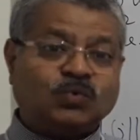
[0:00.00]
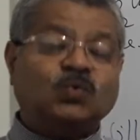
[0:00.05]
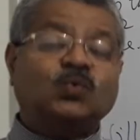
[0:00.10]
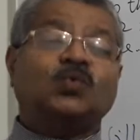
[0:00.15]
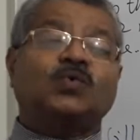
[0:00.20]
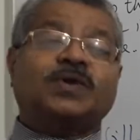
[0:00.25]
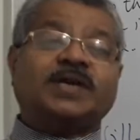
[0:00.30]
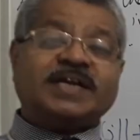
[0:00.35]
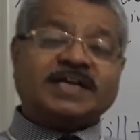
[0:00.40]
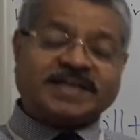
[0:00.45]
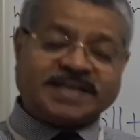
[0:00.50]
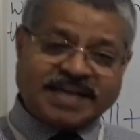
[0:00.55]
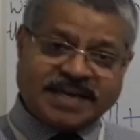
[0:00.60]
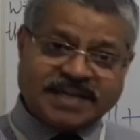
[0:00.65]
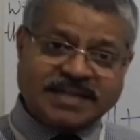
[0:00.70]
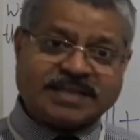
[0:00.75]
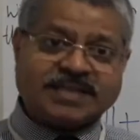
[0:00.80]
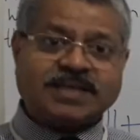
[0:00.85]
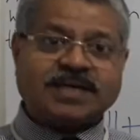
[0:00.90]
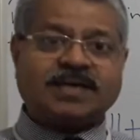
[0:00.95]
to
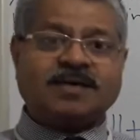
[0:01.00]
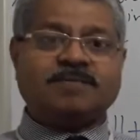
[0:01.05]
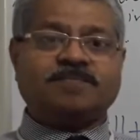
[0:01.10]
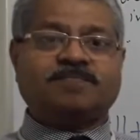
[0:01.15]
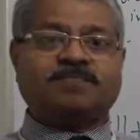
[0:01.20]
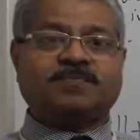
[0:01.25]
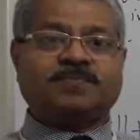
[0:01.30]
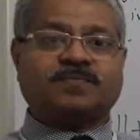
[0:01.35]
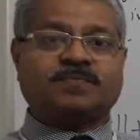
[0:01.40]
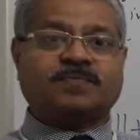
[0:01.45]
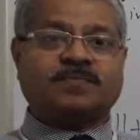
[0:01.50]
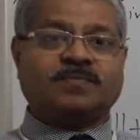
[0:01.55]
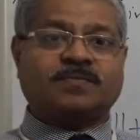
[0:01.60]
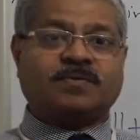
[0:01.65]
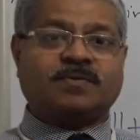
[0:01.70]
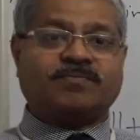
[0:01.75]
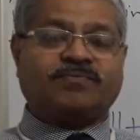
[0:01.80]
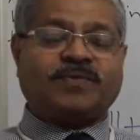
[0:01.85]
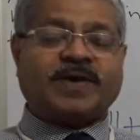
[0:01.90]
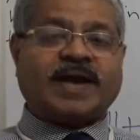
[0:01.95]
retain the
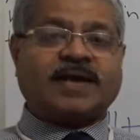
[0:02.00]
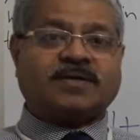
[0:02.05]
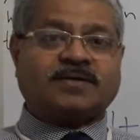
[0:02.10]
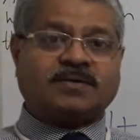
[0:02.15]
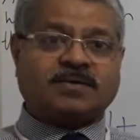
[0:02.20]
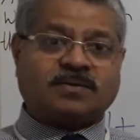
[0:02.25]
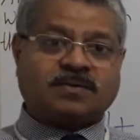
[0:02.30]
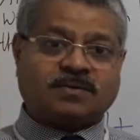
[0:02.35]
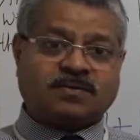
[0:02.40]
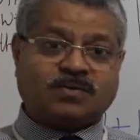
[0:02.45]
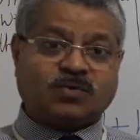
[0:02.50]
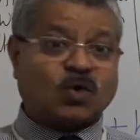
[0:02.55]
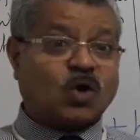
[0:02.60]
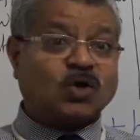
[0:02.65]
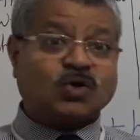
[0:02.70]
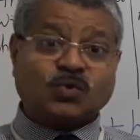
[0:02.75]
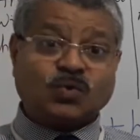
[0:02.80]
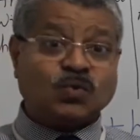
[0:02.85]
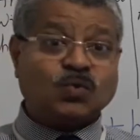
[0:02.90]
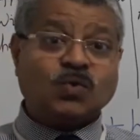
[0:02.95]
fact,
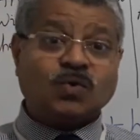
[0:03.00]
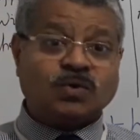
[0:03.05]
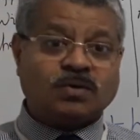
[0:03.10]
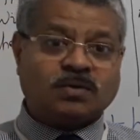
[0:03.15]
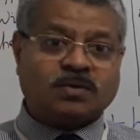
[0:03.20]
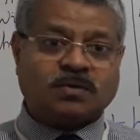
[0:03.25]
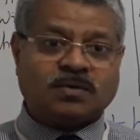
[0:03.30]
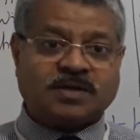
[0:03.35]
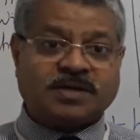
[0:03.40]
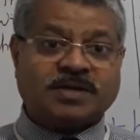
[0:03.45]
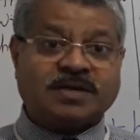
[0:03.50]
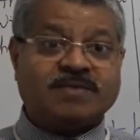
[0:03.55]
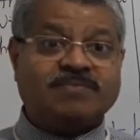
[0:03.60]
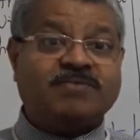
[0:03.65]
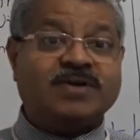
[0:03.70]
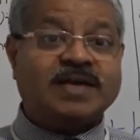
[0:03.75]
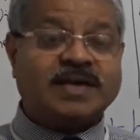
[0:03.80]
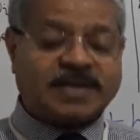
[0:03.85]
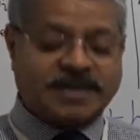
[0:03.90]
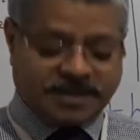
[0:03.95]
not to
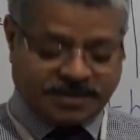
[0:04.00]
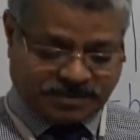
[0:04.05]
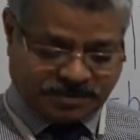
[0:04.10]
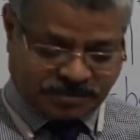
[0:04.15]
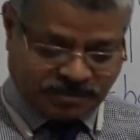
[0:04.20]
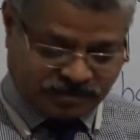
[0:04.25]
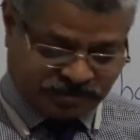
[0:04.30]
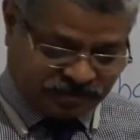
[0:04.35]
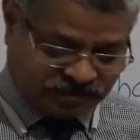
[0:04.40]
reveal it.